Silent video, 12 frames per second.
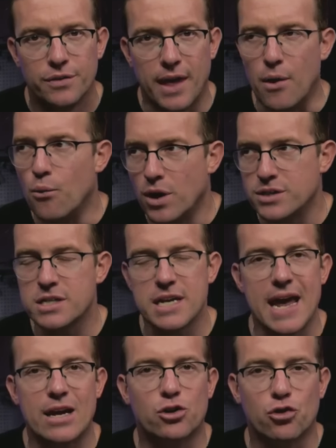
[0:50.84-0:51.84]
that wasn't
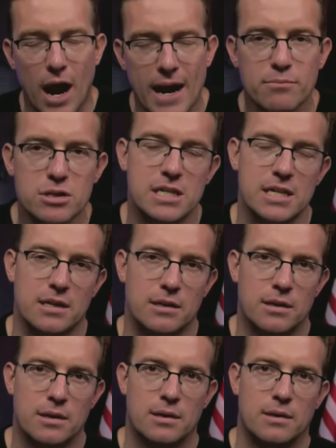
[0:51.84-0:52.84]
a crime scene,
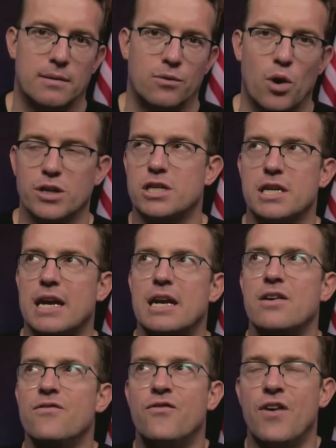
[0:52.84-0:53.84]
wasn't an
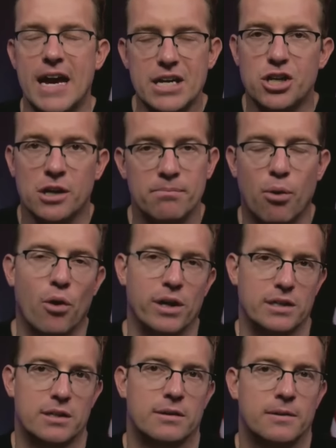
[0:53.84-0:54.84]
invasion
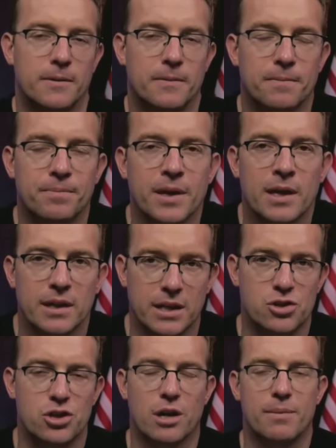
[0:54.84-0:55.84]
point.
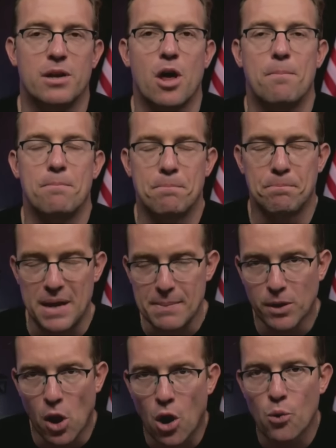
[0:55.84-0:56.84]
Ladies and gentlemen,
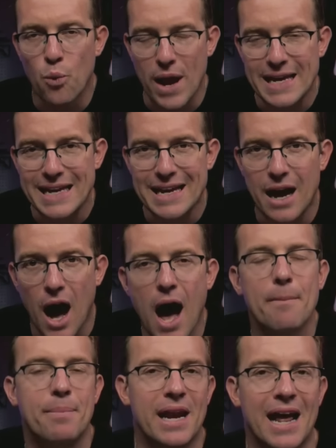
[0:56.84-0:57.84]
people are waking
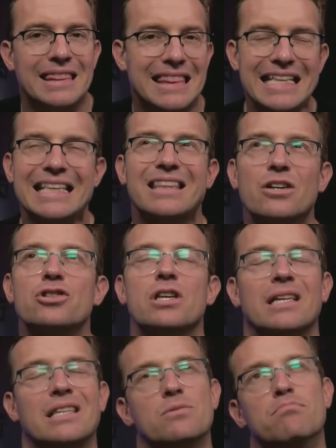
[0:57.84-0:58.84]
up. And I think that there's
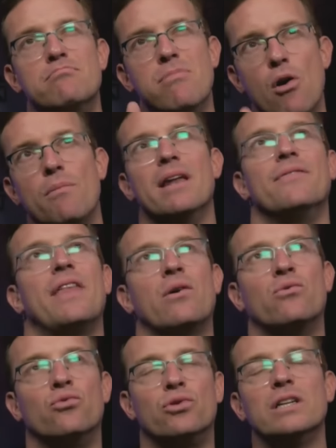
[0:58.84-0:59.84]
like this moment that
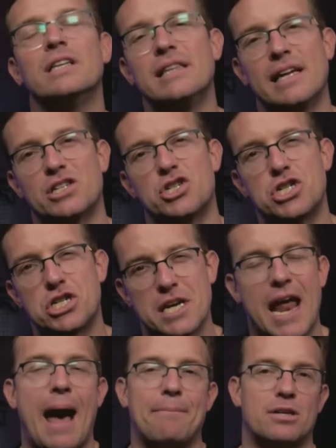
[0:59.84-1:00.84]
really like
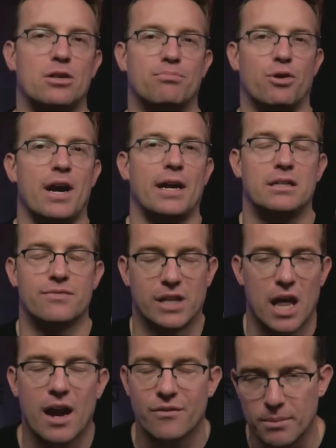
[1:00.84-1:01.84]
snapped the brains of a
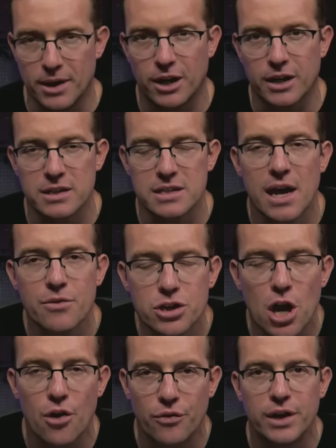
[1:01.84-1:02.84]
lot of Americans. And that was
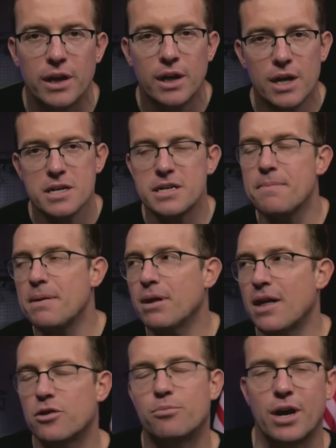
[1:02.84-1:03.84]
COVID. Some
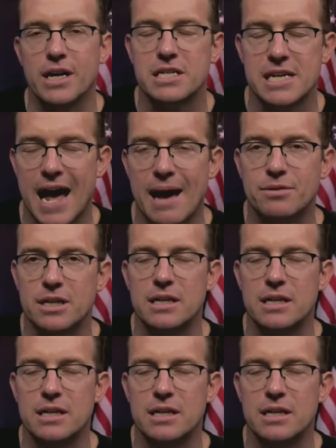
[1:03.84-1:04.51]
people had their brains snapped